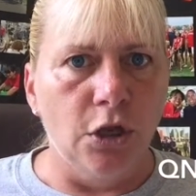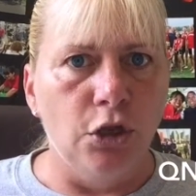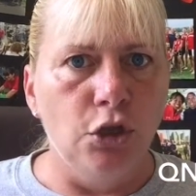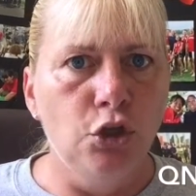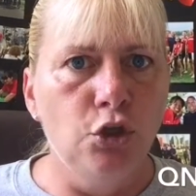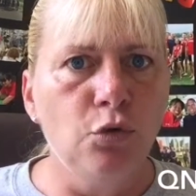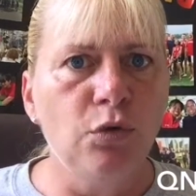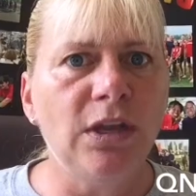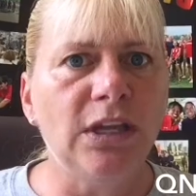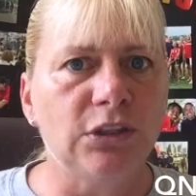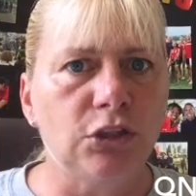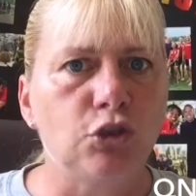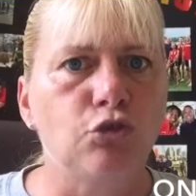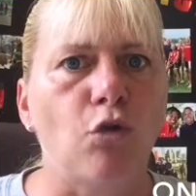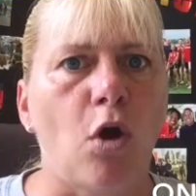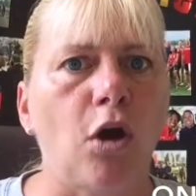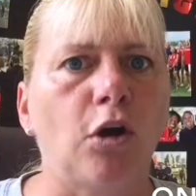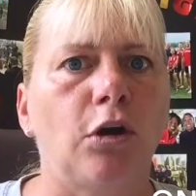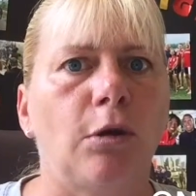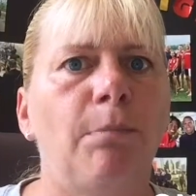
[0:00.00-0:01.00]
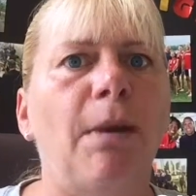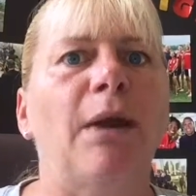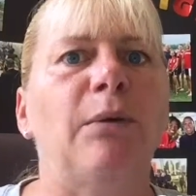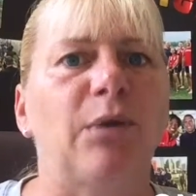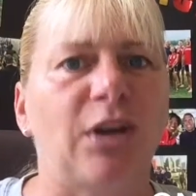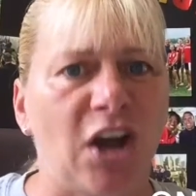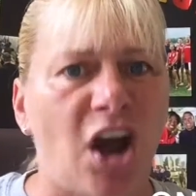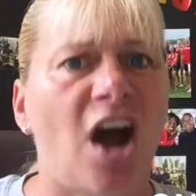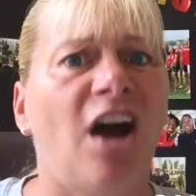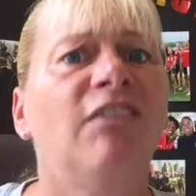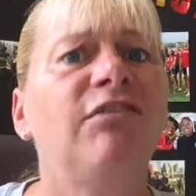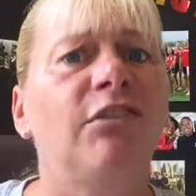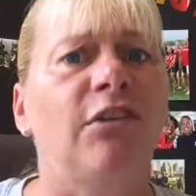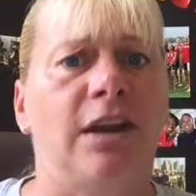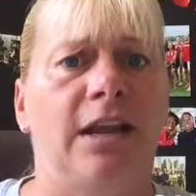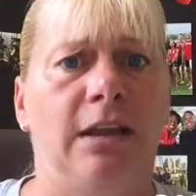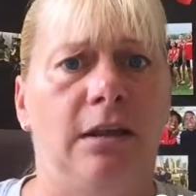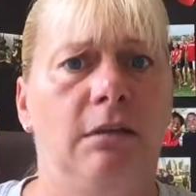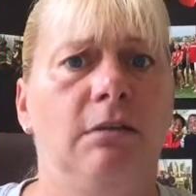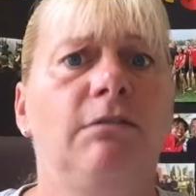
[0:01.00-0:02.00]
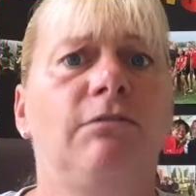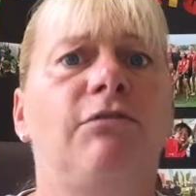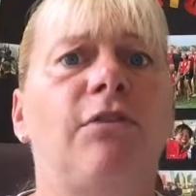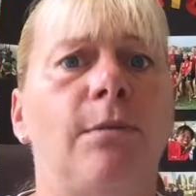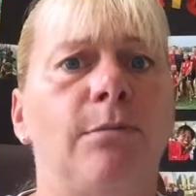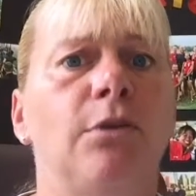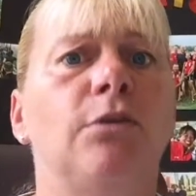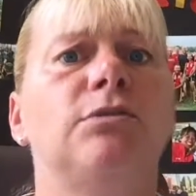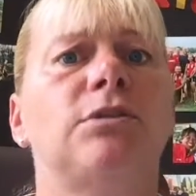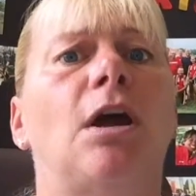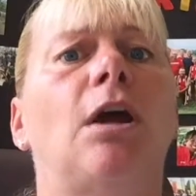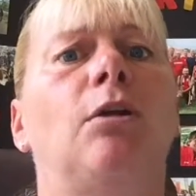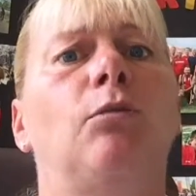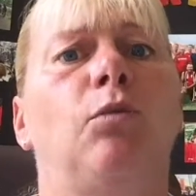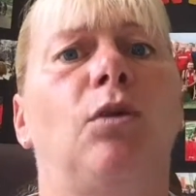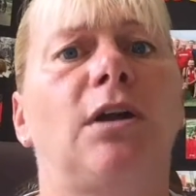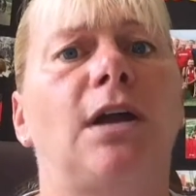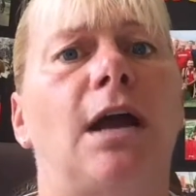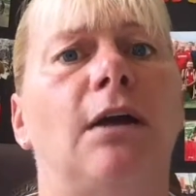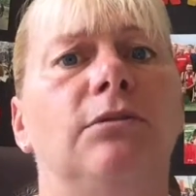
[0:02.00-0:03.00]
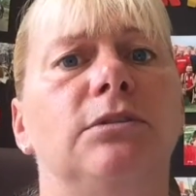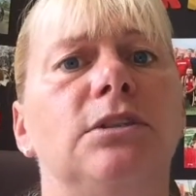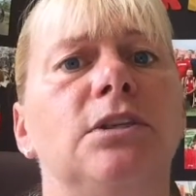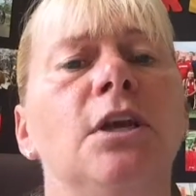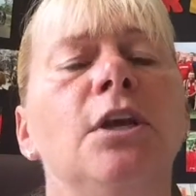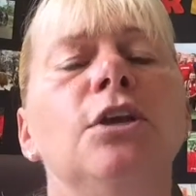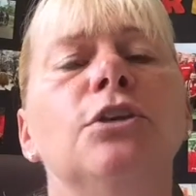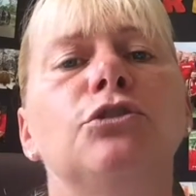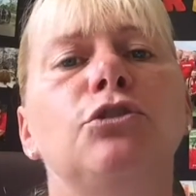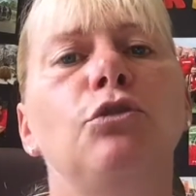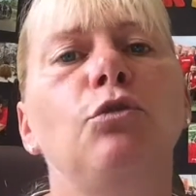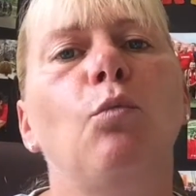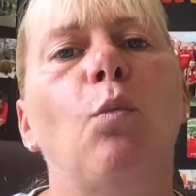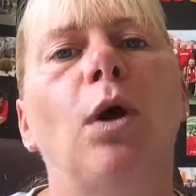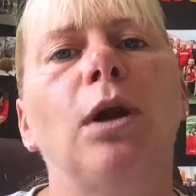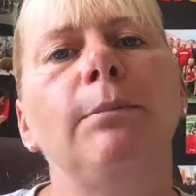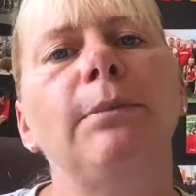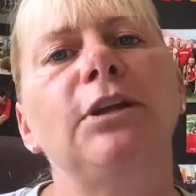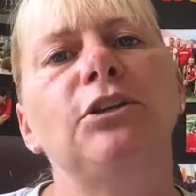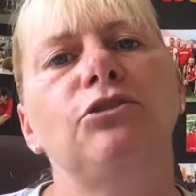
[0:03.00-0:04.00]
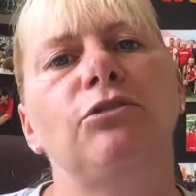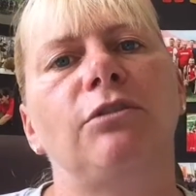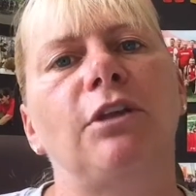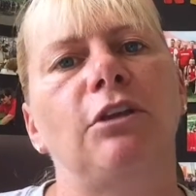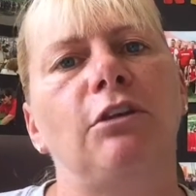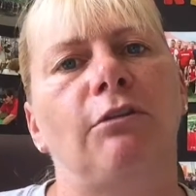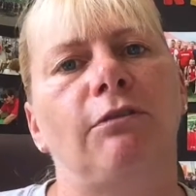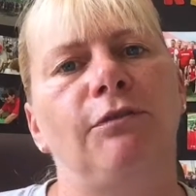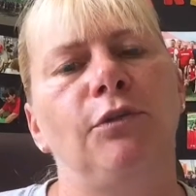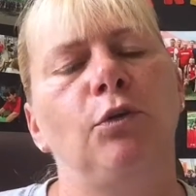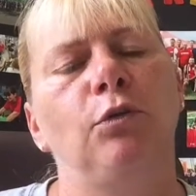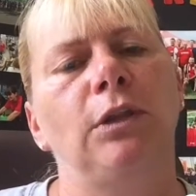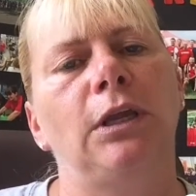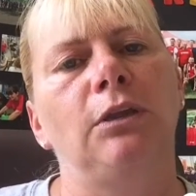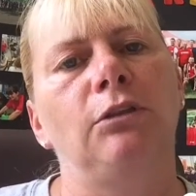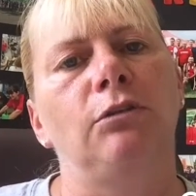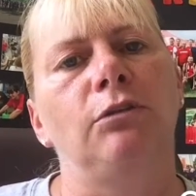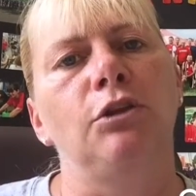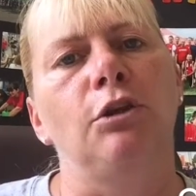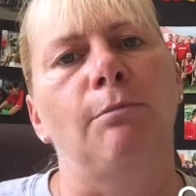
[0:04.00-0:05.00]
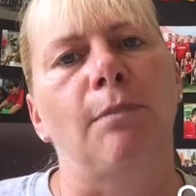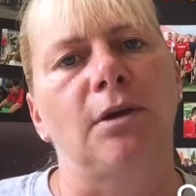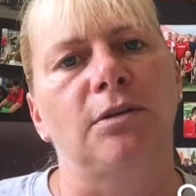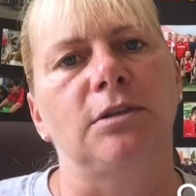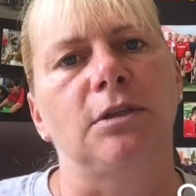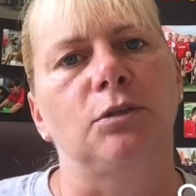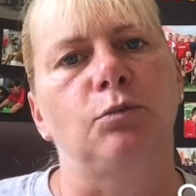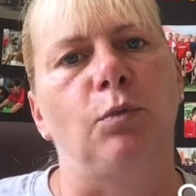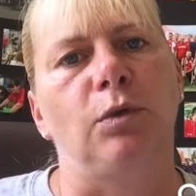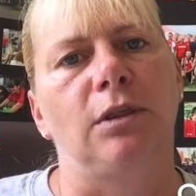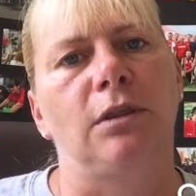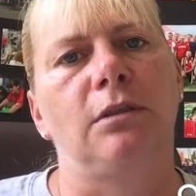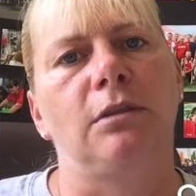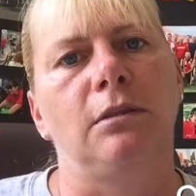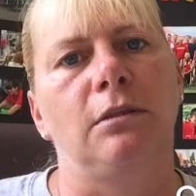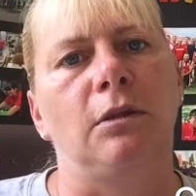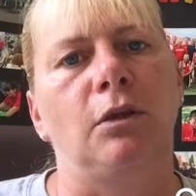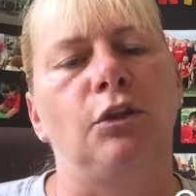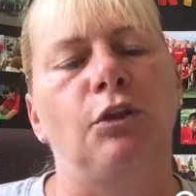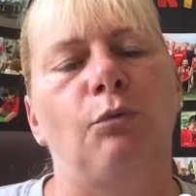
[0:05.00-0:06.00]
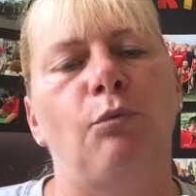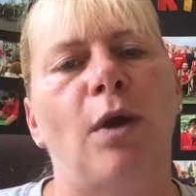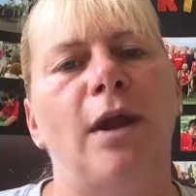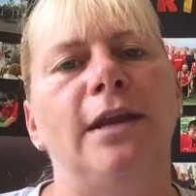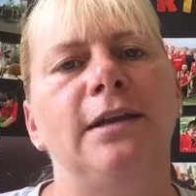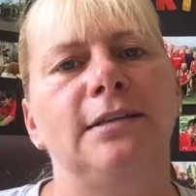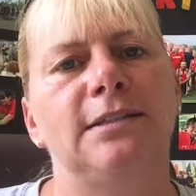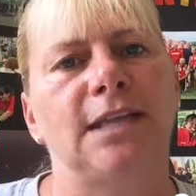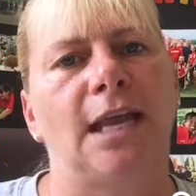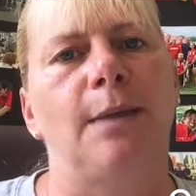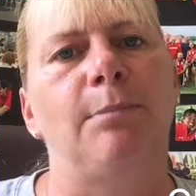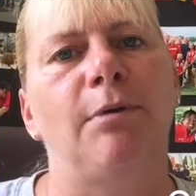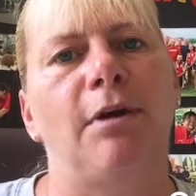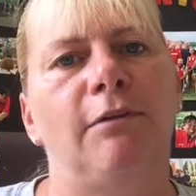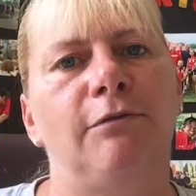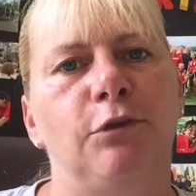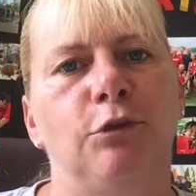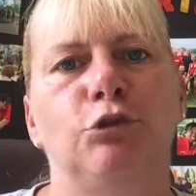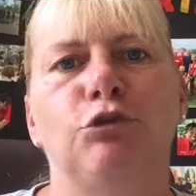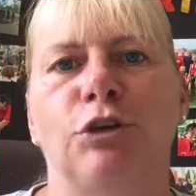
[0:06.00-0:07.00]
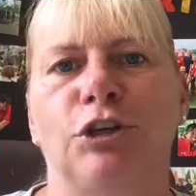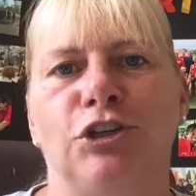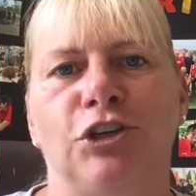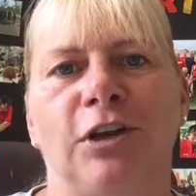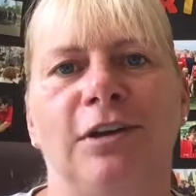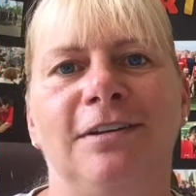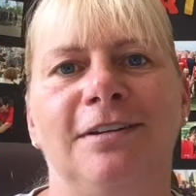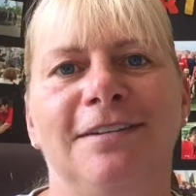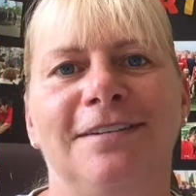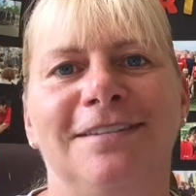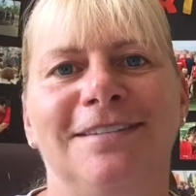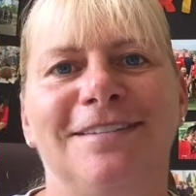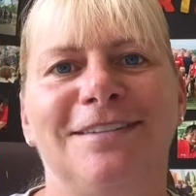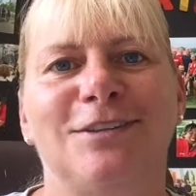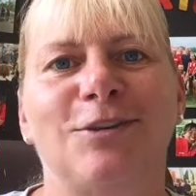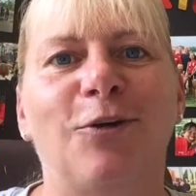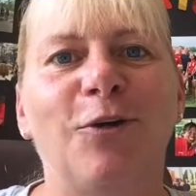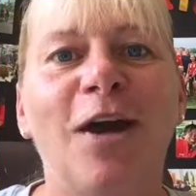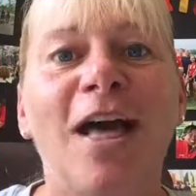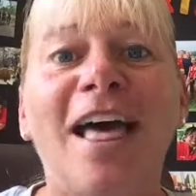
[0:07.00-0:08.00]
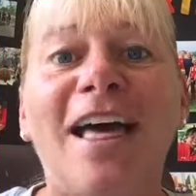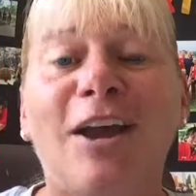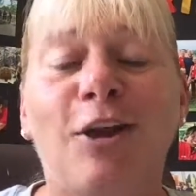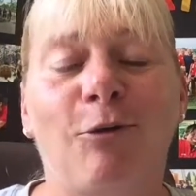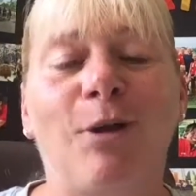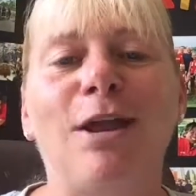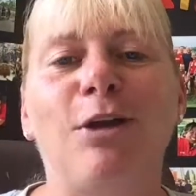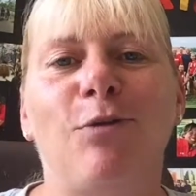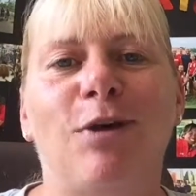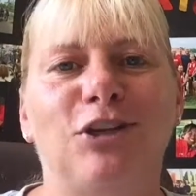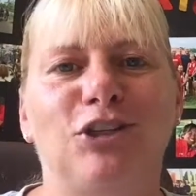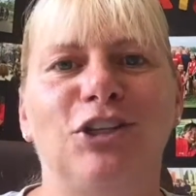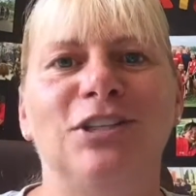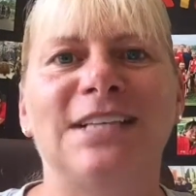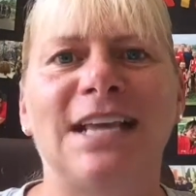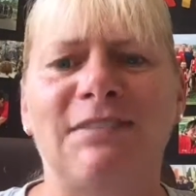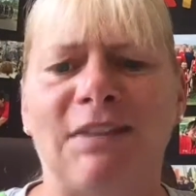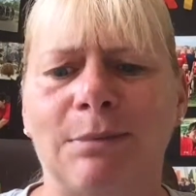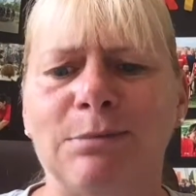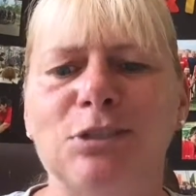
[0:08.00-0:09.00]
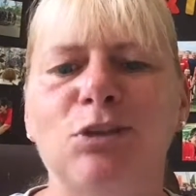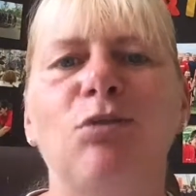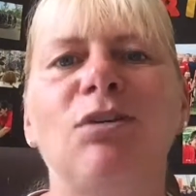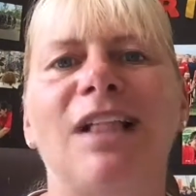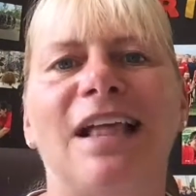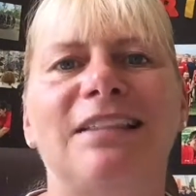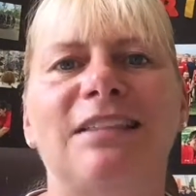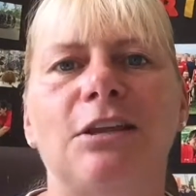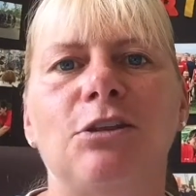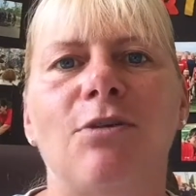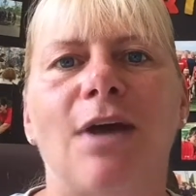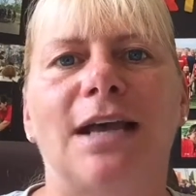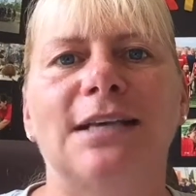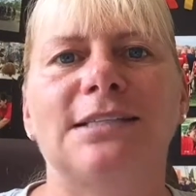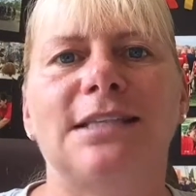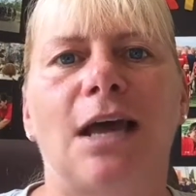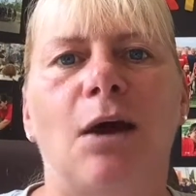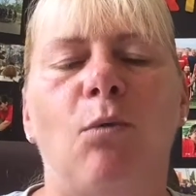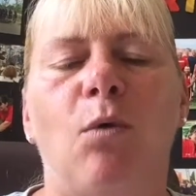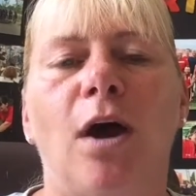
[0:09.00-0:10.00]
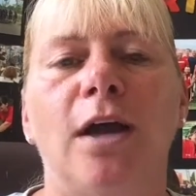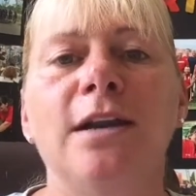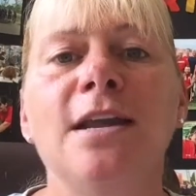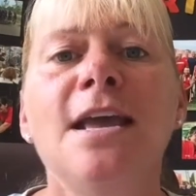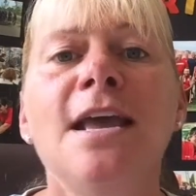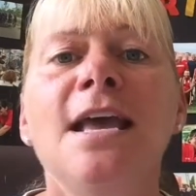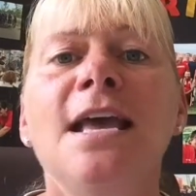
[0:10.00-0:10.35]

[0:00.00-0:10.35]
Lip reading: You get stronger by recovering from those hard workouts. So you want to make sure that you're fueling your muscles with the right type of nutrition. So great question, Dave. I'm so glad that you asked that one.